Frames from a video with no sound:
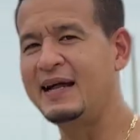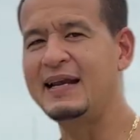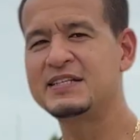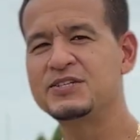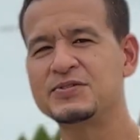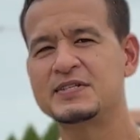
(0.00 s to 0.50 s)
I
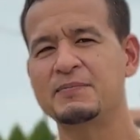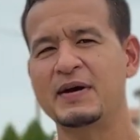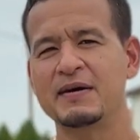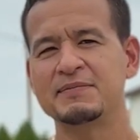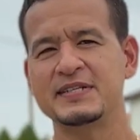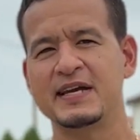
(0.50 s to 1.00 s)
like to use it in my
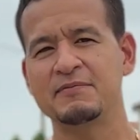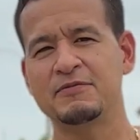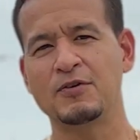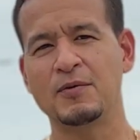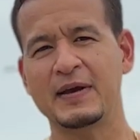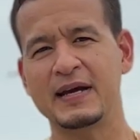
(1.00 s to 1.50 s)
MTM
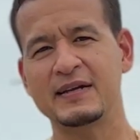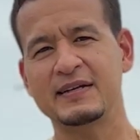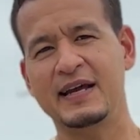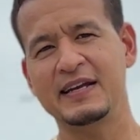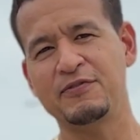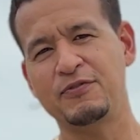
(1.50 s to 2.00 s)
foam cannon.
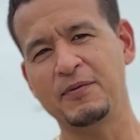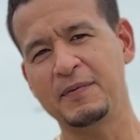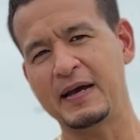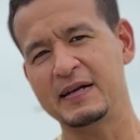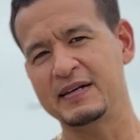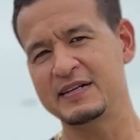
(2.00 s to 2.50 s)
Any foam
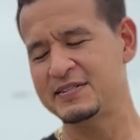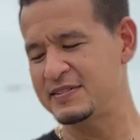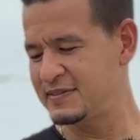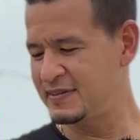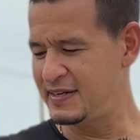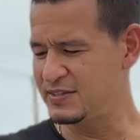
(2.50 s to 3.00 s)
cannon
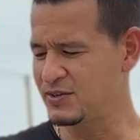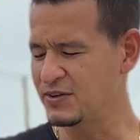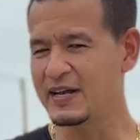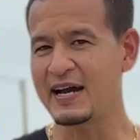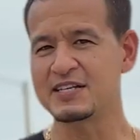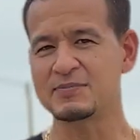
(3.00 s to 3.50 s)
is
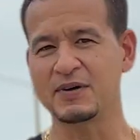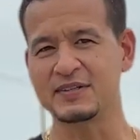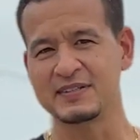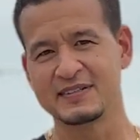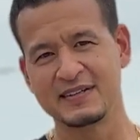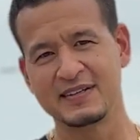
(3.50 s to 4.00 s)
good guys, but
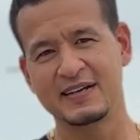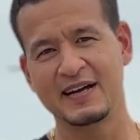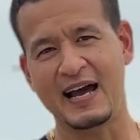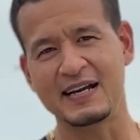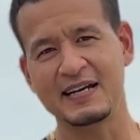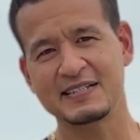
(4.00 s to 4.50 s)

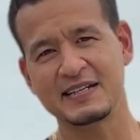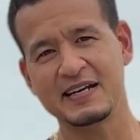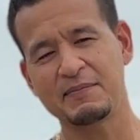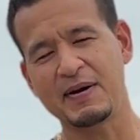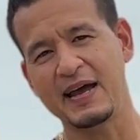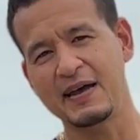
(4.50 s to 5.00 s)
I
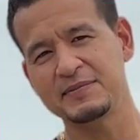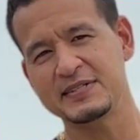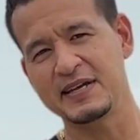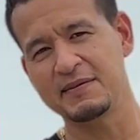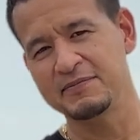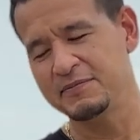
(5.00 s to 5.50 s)
designate my
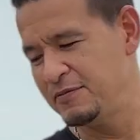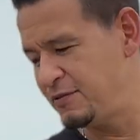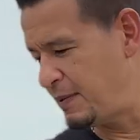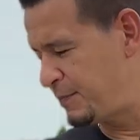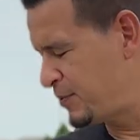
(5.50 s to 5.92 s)
MTM for my